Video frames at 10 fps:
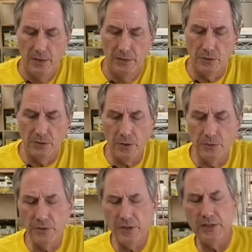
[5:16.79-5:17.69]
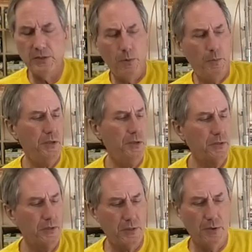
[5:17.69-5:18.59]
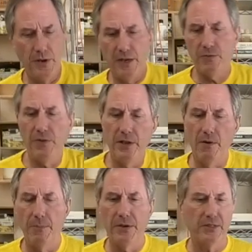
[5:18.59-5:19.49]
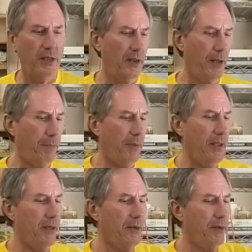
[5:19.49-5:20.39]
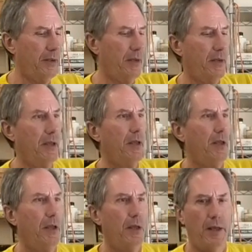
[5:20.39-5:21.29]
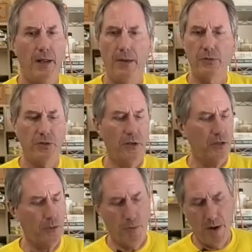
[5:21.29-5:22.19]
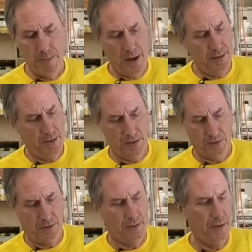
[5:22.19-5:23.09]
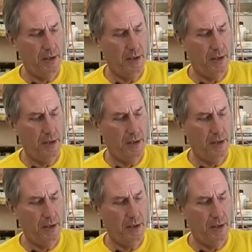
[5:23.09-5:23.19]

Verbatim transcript: So those are the things that we'll be using. So next video I'm going to set up and uh, I'm just going to spray paint these.